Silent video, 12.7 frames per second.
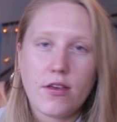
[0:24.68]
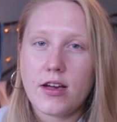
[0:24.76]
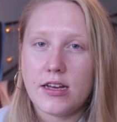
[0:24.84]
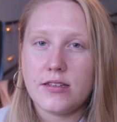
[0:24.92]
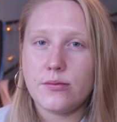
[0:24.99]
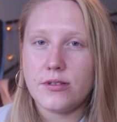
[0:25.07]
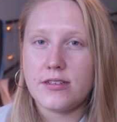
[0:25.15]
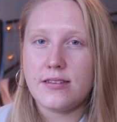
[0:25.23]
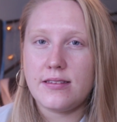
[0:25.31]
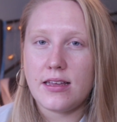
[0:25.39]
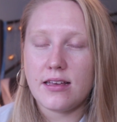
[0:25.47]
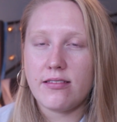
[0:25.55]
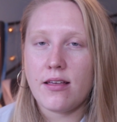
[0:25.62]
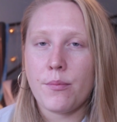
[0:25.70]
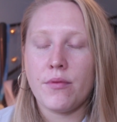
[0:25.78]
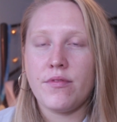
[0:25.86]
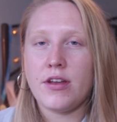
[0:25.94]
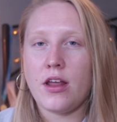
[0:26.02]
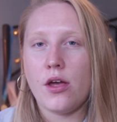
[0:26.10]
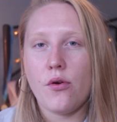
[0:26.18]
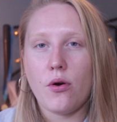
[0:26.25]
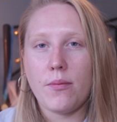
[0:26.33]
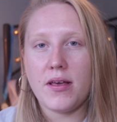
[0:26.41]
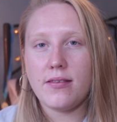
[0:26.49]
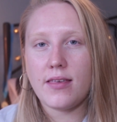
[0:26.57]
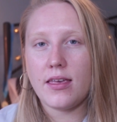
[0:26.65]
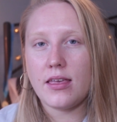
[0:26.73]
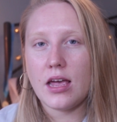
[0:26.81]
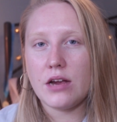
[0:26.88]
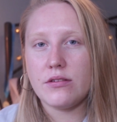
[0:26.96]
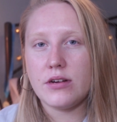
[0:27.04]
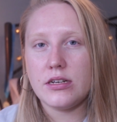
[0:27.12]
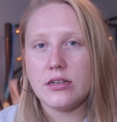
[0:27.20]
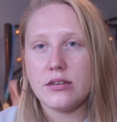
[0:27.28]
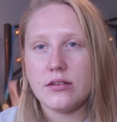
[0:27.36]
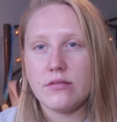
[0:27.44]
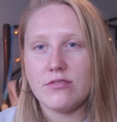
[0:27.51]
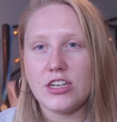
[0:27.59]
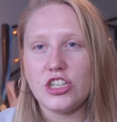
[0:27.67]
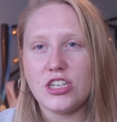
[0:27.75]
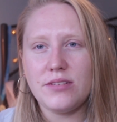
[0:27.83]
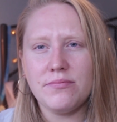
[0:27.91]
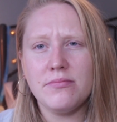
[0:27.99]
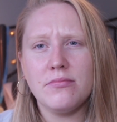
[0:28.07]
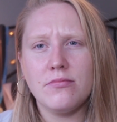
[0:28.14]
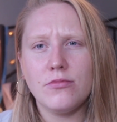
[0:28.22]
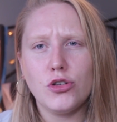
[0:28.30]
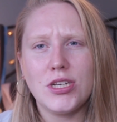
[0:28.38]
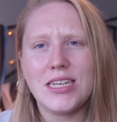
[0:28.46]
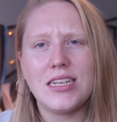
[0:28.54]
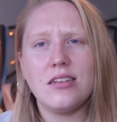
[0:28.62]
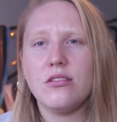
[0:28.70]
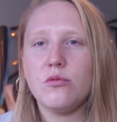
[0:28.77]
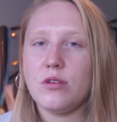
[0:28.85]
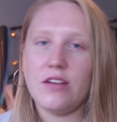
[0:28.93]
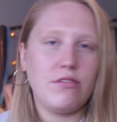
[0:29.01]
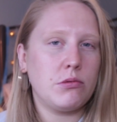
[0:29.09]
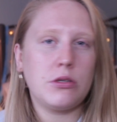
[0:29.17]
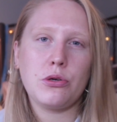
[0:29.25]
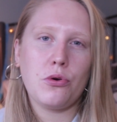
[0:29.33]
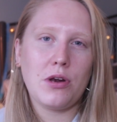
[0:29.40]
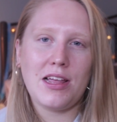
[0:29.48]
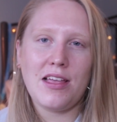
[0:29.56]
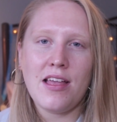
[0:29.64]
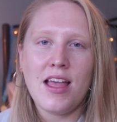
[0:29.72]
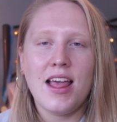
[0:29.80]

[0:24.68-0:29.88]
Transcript: you guys want to see a separate video on my skincare routine, whatever you want to call it,